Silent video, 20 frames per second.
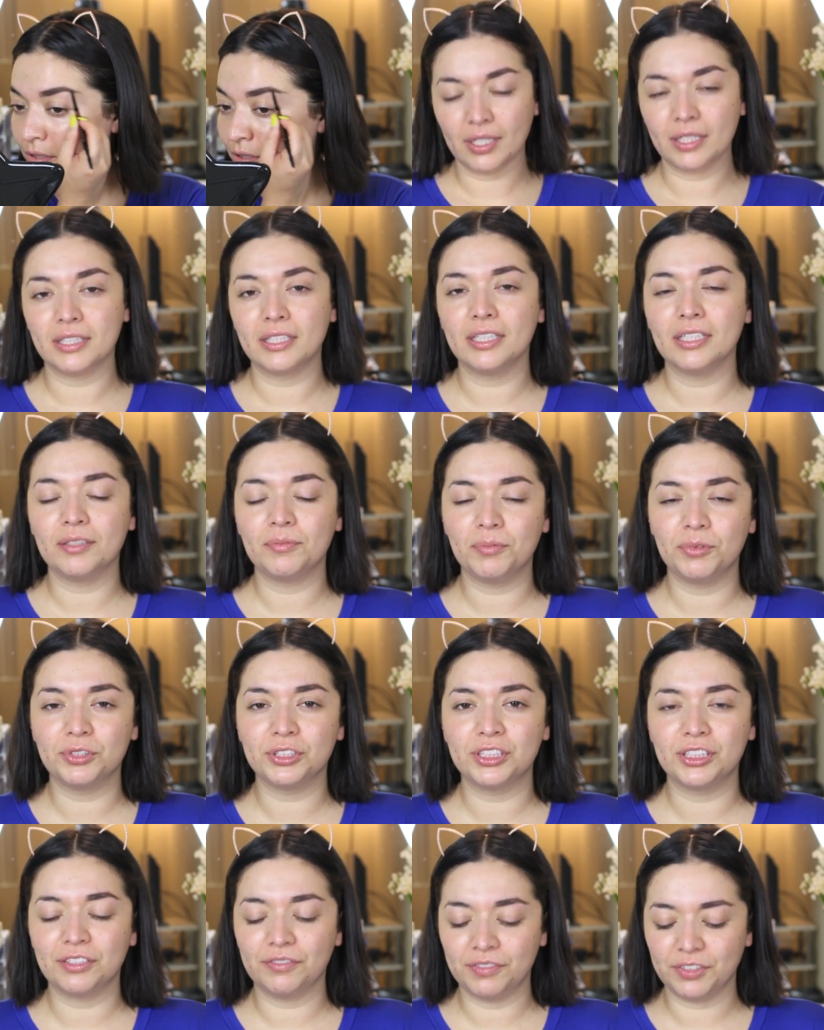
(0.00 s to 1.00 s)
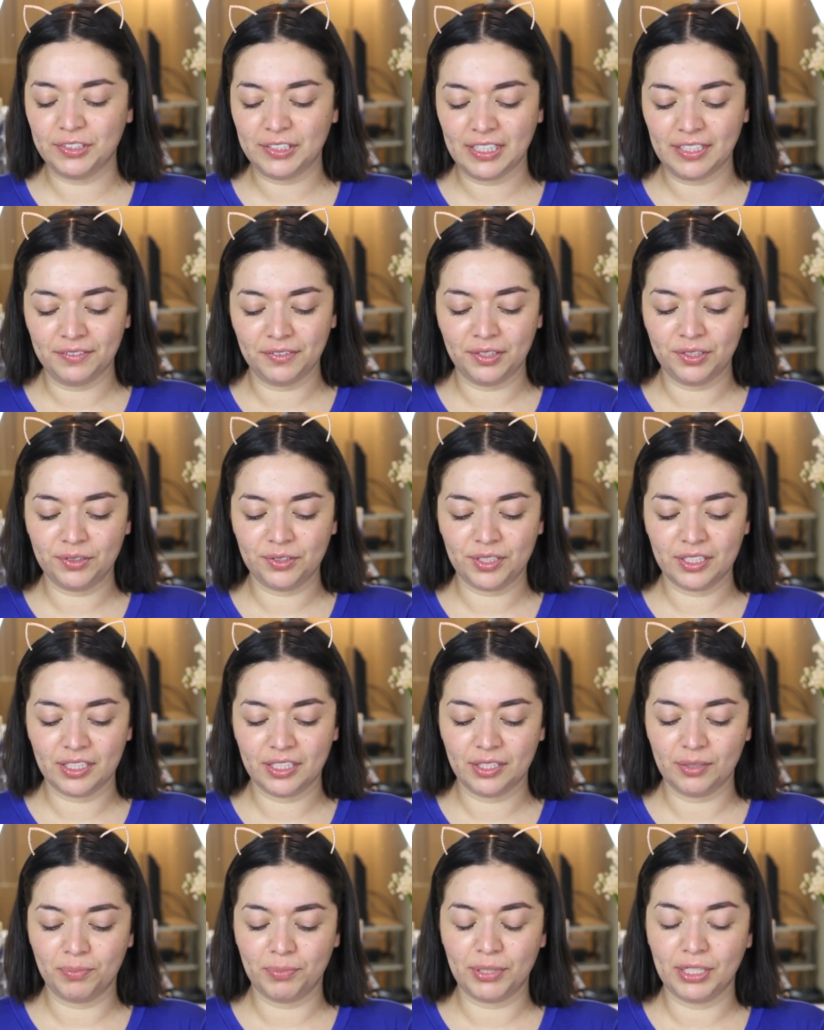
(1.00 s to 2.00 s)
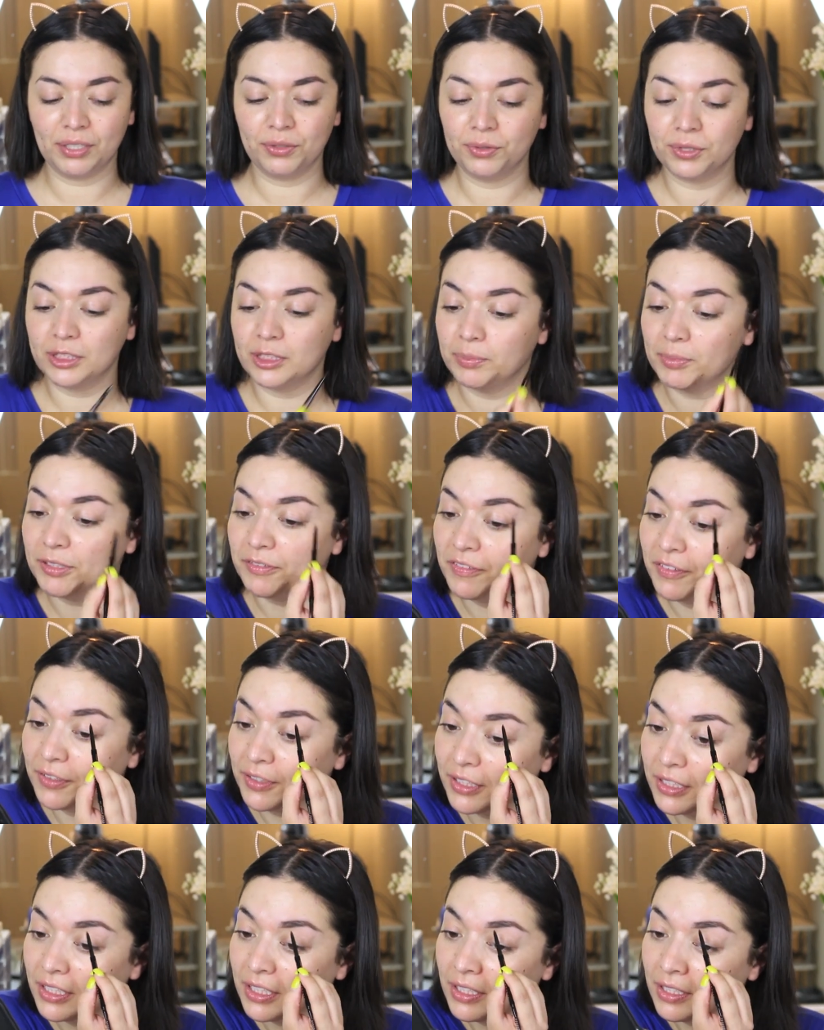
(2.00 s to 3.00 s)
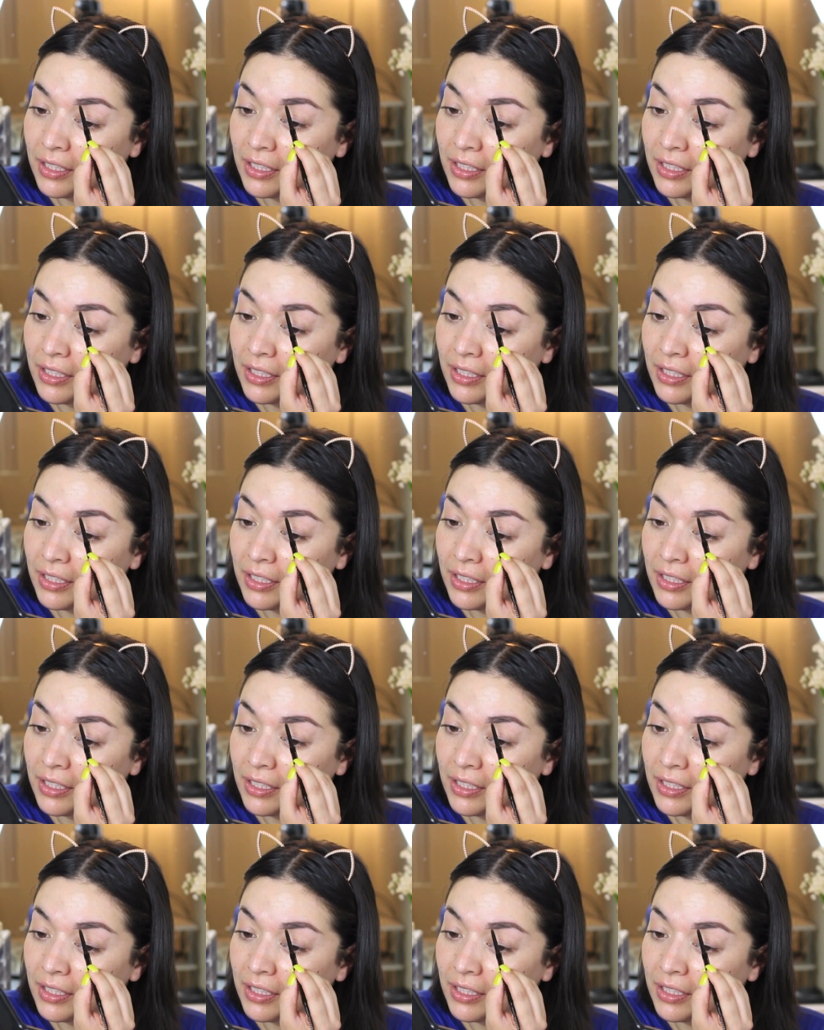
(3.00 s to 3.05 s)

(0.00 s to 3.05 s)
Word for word: I think most of you have used the Brow Wiz before.